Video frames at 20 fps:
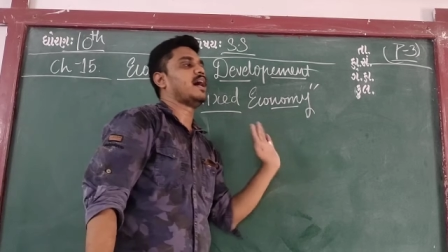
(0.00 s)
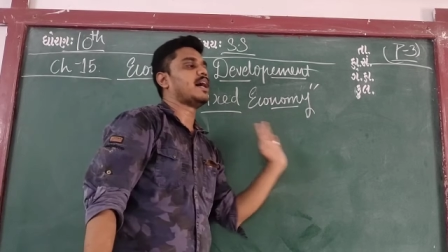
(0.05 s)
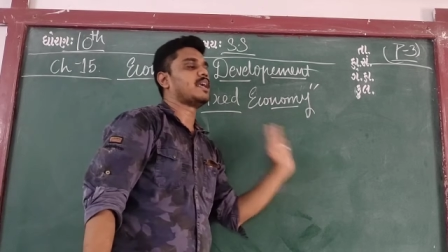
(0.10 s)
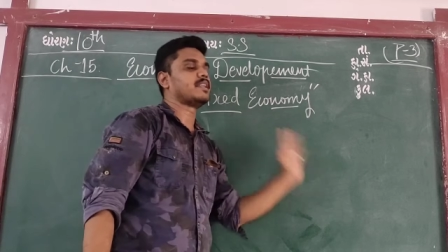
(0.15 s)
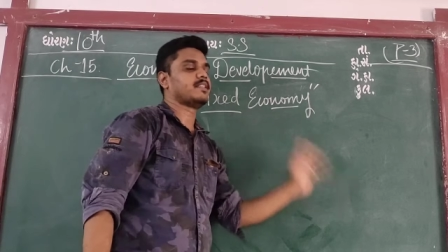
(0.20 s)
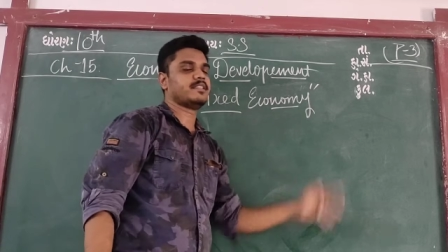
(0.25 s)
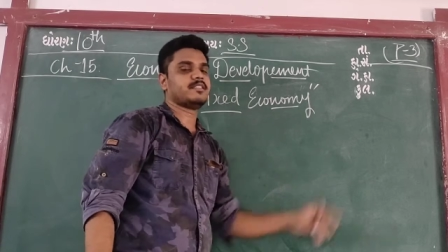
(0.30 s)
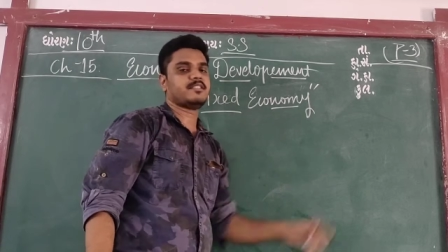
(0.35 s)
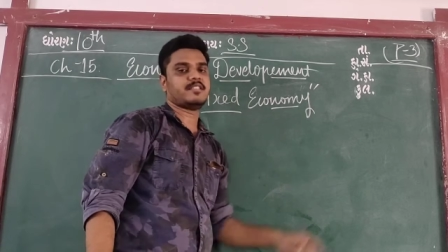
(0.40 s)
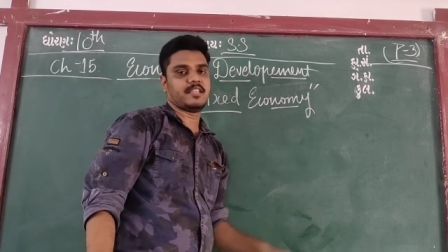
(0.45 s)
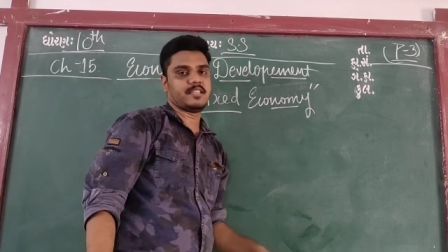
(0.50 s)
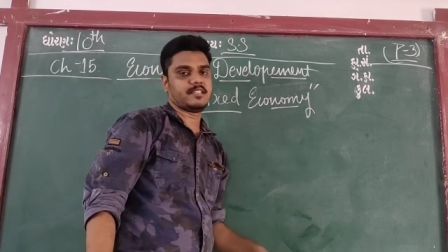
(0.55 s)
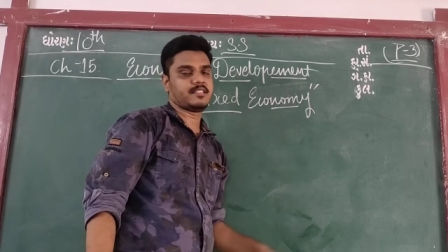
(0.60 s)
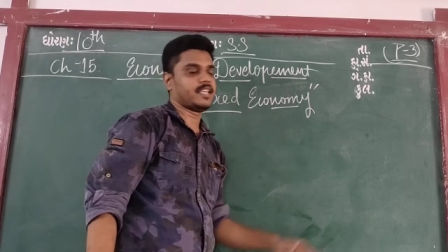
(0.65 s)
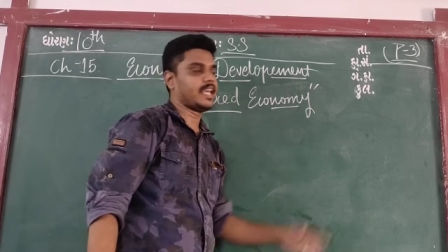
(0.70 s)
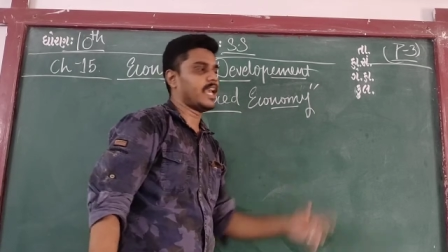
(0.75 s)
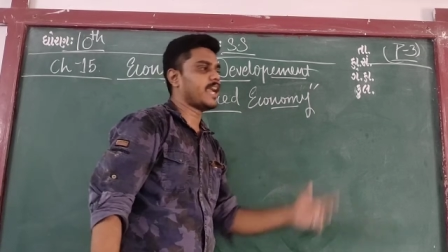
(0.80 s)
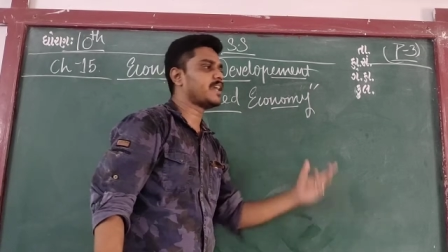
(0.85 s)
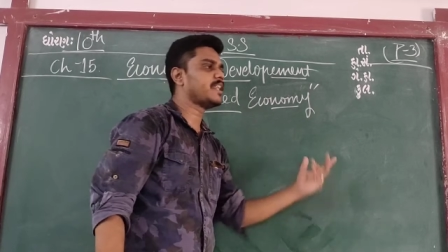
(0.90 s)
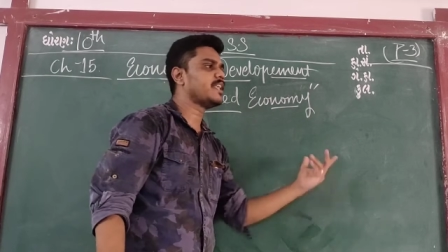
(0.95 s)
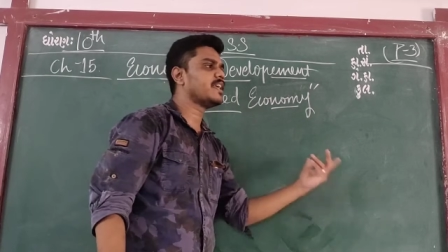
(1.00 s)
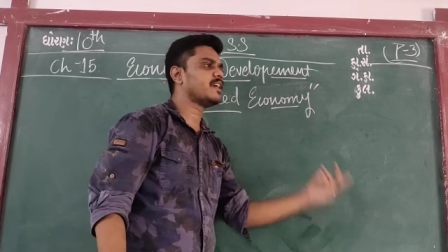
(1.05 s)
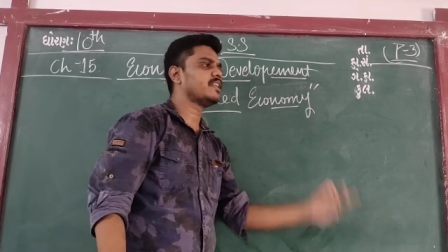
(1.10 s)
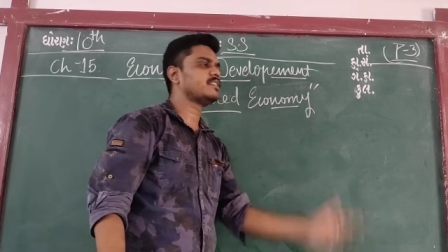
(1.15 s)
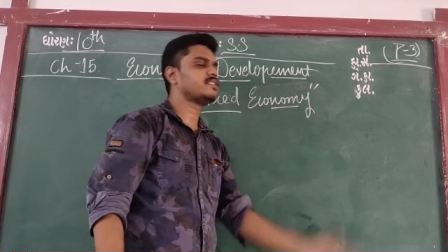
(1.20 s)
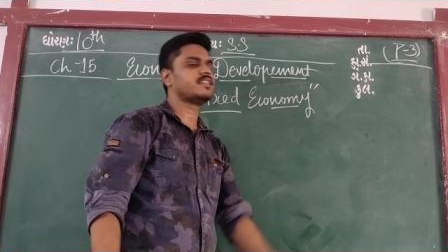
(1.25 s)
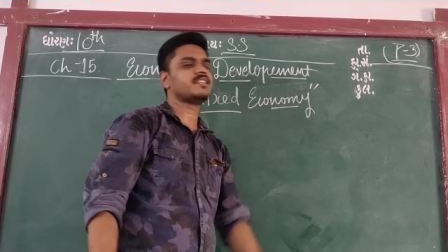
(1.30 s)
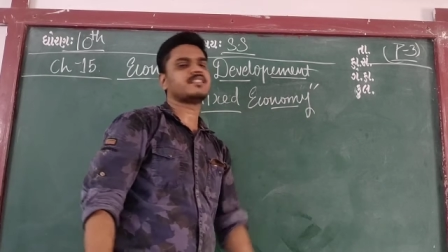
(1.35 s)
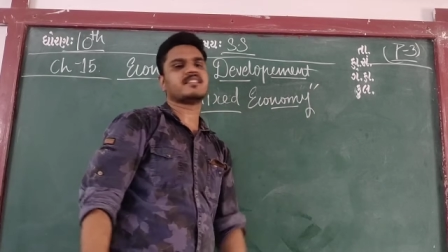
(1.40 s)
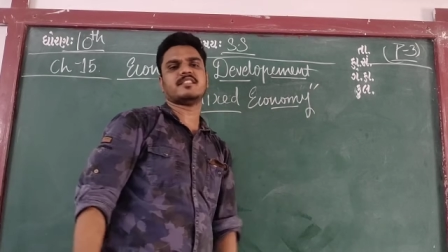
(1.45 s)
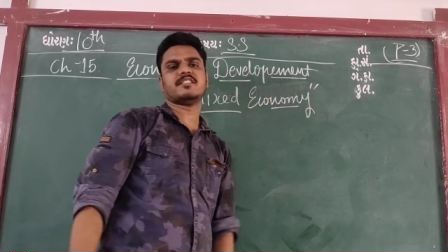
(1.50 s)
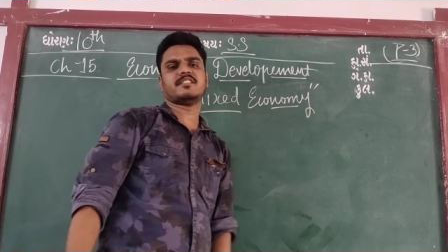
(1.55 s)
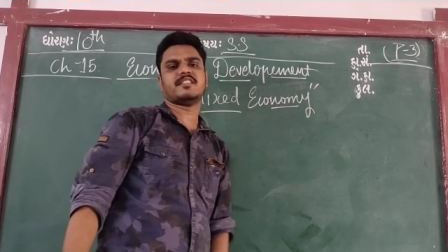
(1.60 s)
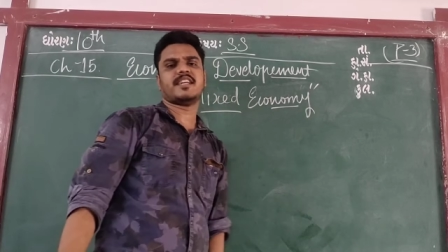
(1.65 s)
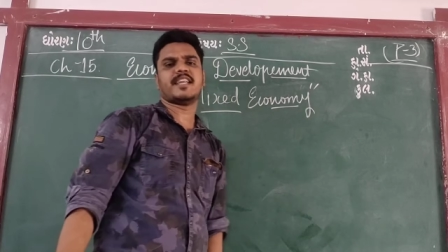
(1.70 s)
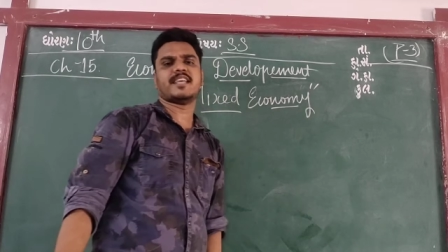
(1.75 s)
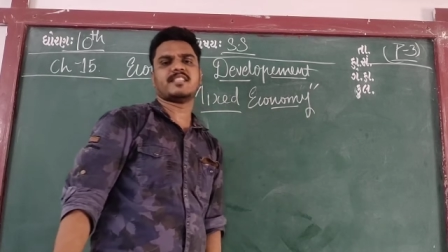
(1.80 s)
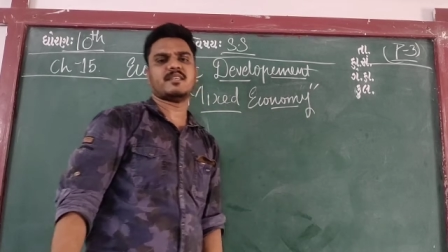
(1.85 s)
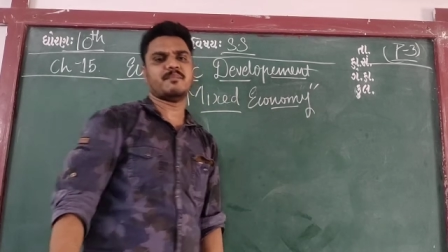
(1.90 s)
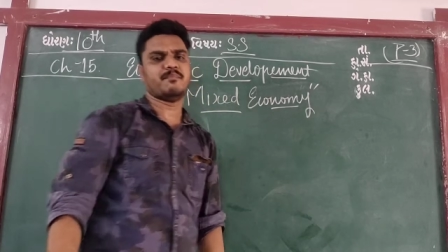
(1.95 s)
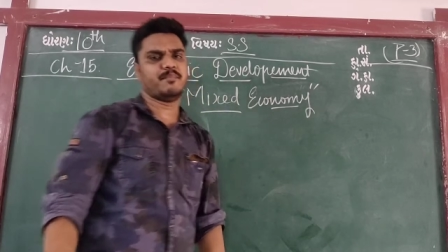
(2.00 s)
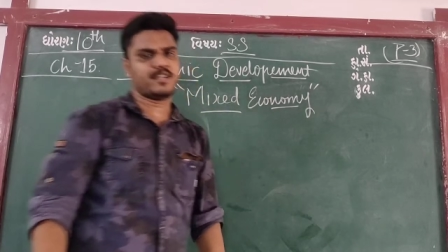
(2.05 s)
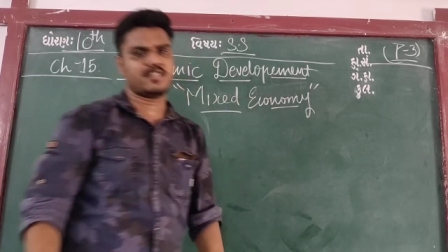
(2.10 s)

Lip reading: are decisions. Agriculture is considered as a